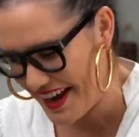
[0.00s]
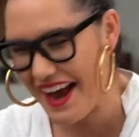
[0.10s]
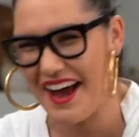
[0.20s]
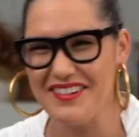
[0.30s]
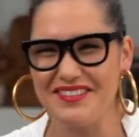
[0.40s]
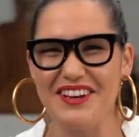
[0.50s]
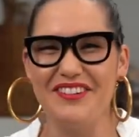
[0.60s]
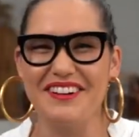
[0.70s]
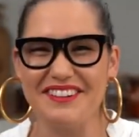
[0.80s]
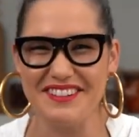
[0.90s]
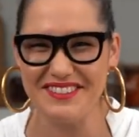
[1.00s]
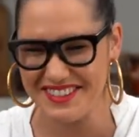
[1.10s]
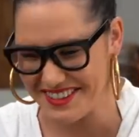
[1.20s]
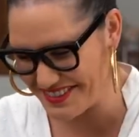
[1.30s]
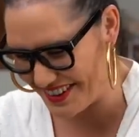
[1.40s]
Um, you want a little bit
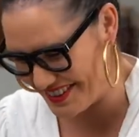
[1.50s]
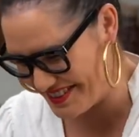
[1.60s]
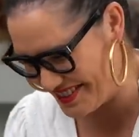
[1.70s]
of olive